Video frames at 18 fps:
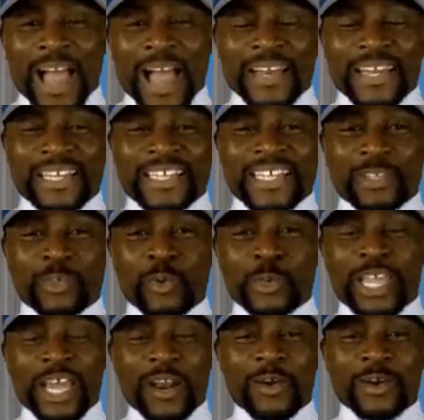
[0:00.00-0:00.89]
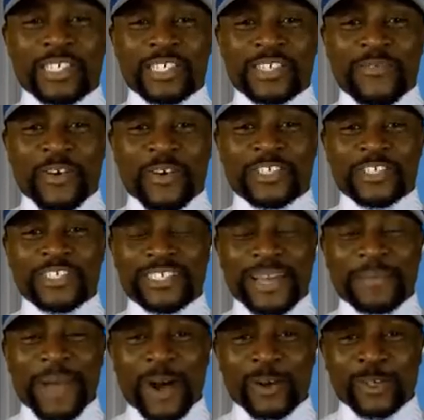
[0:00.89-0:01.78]
and they take 2 terrorist
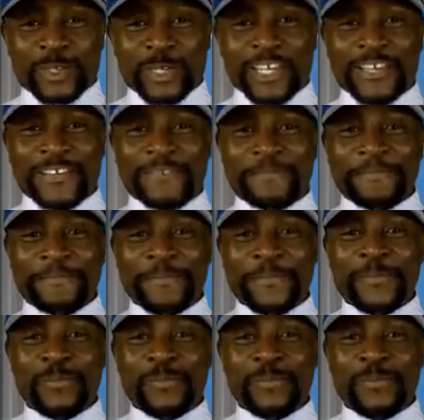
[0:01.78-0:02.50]
forces them out today.